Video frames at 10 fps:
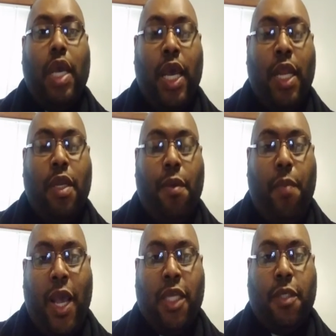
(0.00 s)
And
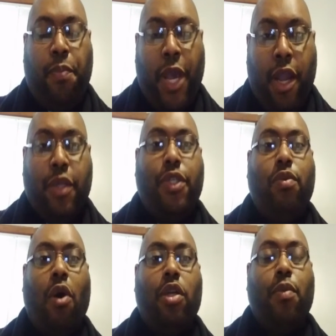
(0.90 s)
as the parents,
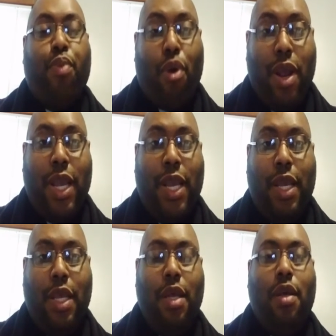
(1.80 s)
you ought to
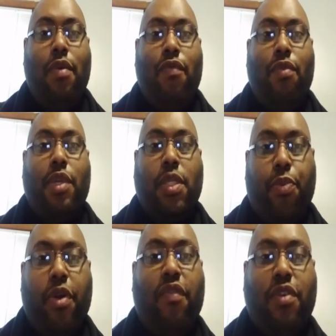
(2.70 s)
pray for the
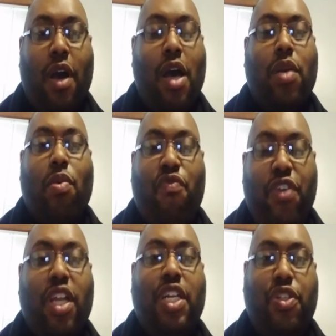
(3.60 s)
Spirit of God to
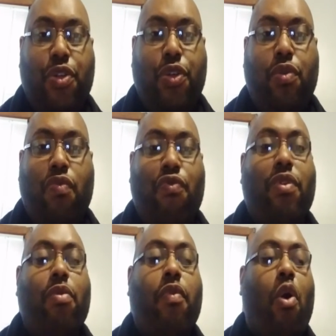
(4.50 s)
reveal it to
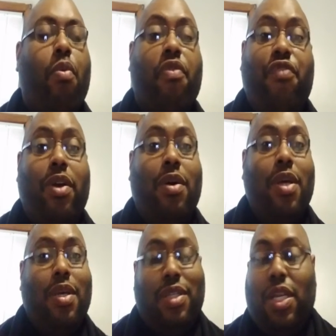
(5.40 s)
you or
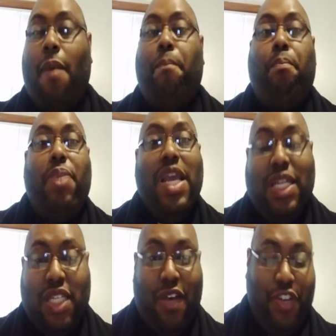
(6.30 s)
reveal some
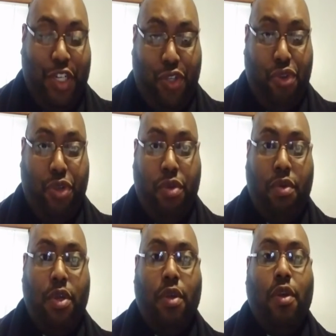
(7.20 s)
piece of it to you
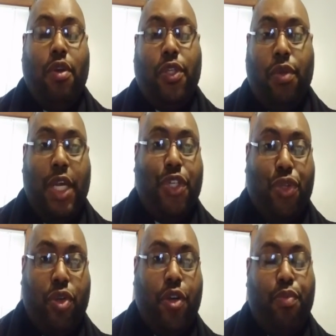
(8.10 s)
so that
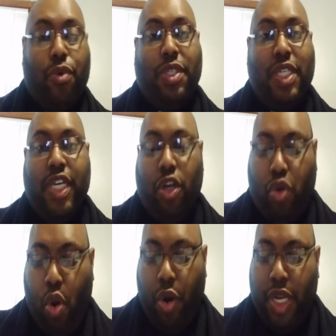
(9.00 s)
you can proceed
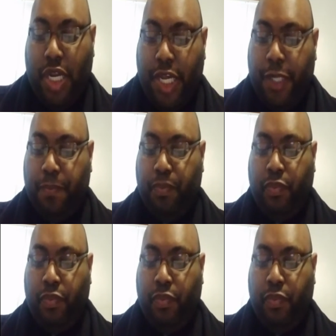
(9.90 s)
accordingly.